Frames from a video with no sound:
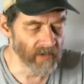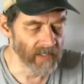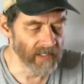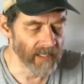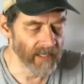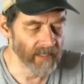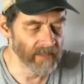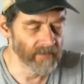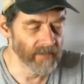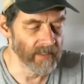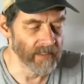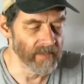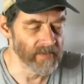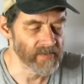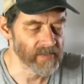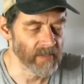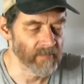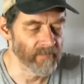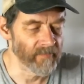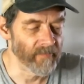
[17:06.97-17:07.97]
landing in
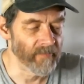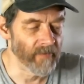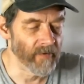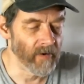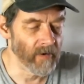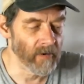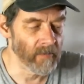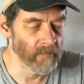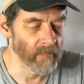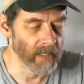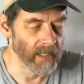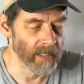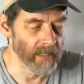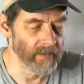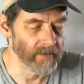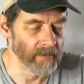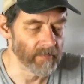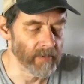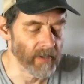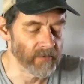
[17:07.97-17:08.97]
some
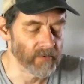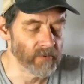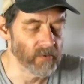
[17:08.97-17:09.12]
farmland about